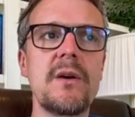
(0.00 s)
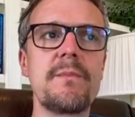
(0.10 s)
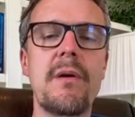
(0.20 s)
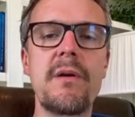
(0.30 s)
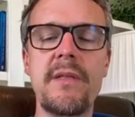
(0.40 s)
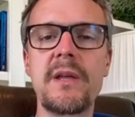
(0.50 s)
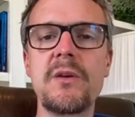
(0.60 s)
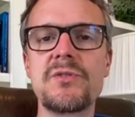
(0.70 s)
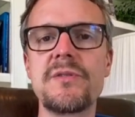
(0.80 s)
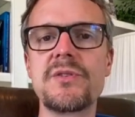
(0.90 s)
part of that
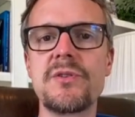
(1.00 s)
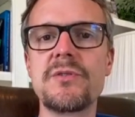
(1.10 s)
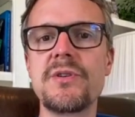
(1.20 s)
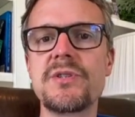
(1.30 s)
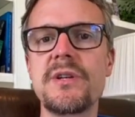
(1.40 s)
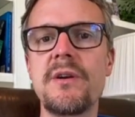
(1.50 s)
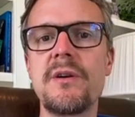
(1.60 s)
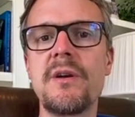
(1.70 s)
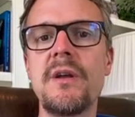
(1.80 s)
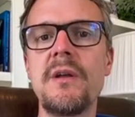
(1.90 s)
goes to the surgery
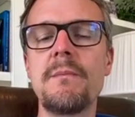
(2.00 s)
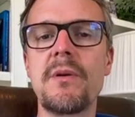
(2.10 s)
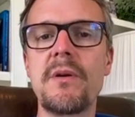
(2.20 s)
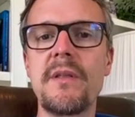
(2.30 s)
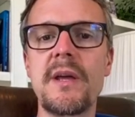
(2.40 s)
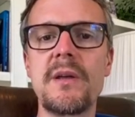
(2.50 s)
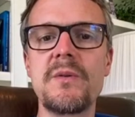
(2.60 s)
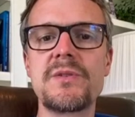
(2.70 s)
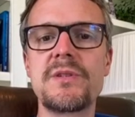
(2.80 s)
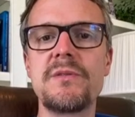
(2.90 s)
center, part of that
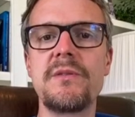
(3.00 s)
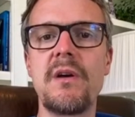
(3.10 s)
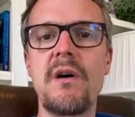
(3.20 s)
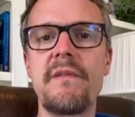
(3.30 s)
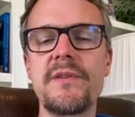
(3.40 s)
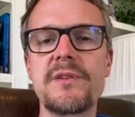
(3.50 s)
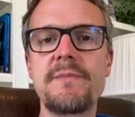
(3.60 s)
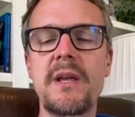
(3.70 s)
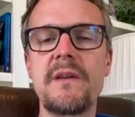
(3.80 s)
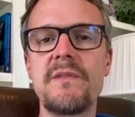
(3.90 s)
goes to the office,
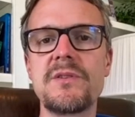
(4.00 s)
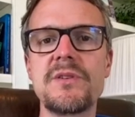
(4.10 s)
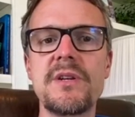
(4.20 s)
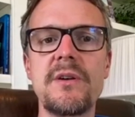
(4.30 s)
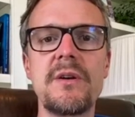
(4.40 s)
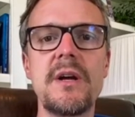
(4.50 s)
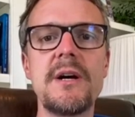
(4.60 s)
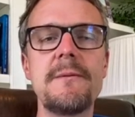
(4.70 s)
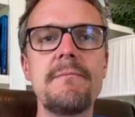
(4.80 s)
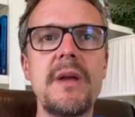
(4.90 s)
Mackey Vision Center,
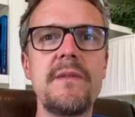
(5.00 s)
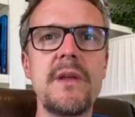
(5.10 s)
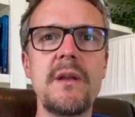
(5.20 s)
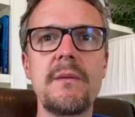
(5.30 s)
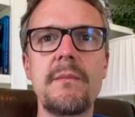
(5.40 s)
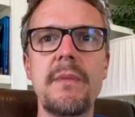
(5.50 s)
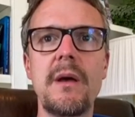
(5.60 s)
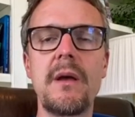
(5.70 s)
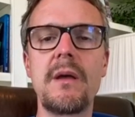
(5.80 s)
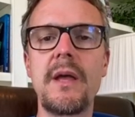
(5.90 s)
and then
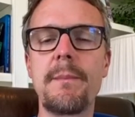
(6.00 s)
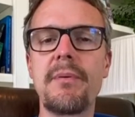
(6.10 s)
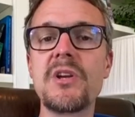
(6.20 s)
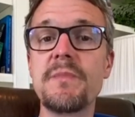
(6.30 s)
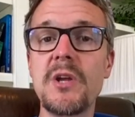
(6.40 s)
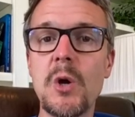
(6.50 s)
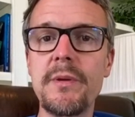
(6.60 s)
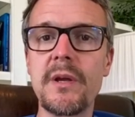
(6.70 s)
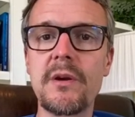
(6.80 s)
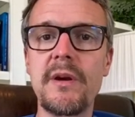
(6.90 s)
a
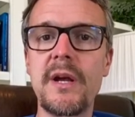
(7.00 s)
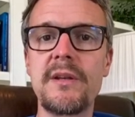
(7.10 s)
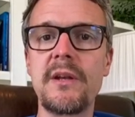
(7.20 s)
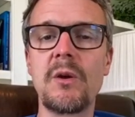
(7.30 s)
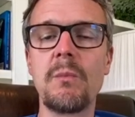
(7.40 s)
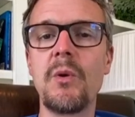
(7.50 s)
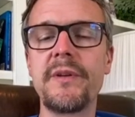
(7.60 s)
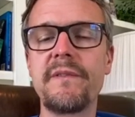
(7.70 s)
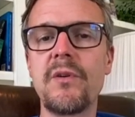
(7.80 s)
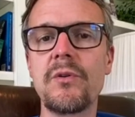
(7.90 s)
presbyopia correcting or
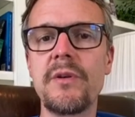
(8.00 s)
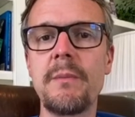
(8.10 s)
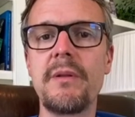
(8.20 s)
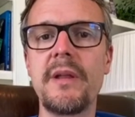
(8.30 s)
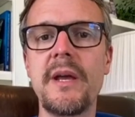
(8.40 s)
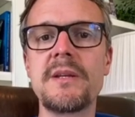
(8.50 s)
multifocal implant